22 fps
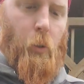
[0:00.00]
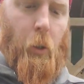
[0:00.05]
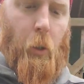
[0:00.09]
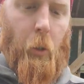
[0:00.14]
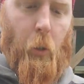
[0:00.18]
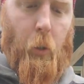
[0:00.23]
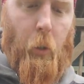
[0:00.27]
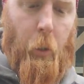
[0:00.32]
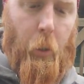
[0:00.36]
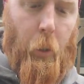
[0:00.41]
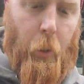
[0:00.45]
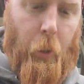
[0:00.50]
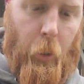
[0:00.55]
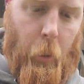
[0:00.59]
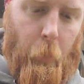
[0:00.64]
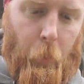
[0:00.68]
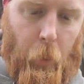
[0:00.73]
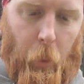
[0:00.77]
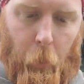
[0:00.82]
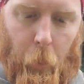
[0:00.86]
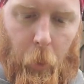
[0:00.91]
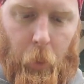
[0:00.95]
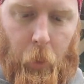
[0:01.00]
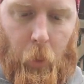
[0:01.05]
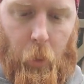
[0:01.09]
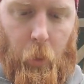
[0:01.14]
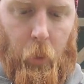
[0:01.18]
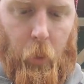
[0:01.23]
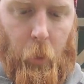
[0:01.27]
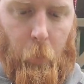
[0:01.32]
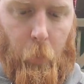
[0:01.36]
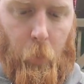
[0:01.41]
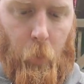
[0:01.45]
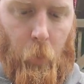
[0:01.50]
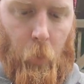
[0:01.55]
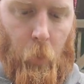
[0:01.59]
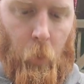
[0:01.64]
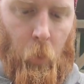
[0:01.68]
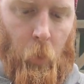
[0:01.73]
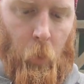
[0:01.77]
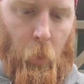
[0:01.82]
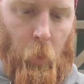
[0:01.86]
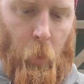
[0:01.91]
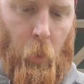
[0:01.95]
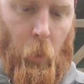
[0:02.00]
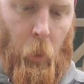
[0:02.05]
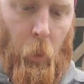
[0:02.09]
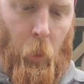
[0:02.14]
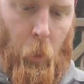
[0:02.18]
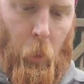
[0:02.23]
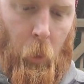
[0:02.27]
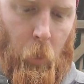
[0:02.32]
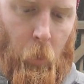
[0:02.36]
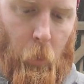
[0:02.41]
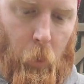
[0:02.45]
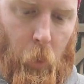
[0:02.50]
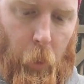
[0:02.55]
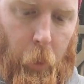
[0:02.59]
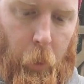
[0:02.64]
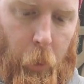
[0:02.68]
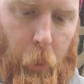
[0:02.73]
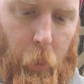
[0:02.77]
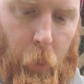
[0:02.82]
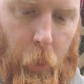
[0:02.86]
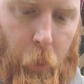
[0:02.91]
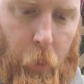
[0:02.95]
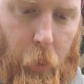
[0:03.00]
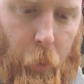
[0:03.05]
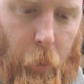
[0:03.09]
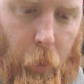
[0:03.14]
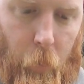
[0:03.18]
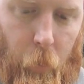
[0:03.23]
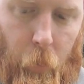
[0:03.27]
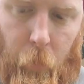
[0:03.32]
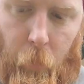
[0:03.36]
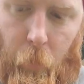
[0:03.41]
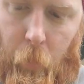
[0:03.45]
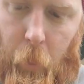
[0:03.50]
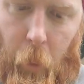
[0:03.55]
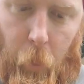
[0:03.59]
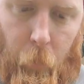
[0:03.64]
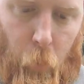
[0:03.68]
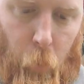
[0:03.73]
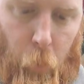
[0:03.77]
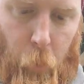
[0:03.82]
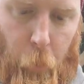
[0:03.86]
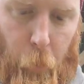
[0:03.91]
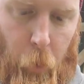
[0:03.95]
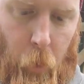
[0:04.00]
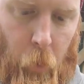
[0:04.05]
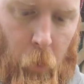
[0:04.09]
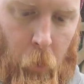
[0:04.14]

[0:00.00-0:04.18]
athletic tape, not masking tape. Right now I just don't have it with me.